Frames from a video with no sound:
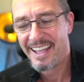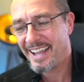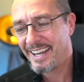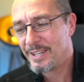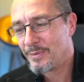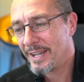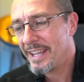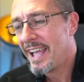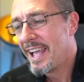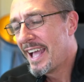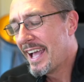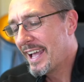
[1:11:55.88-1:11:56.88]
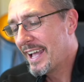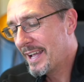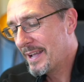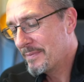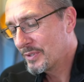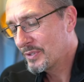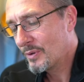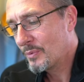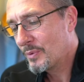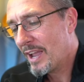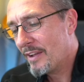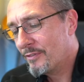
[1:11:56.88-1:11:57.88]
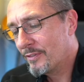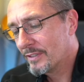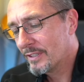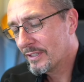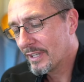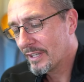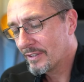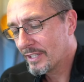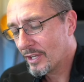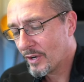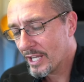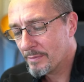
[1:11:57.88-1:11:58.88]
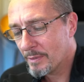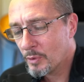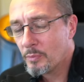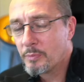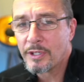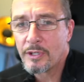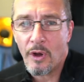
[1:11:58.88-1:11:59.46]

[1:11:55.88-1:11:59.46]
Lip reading: Anyway, so we have the Orgasmic Blueprint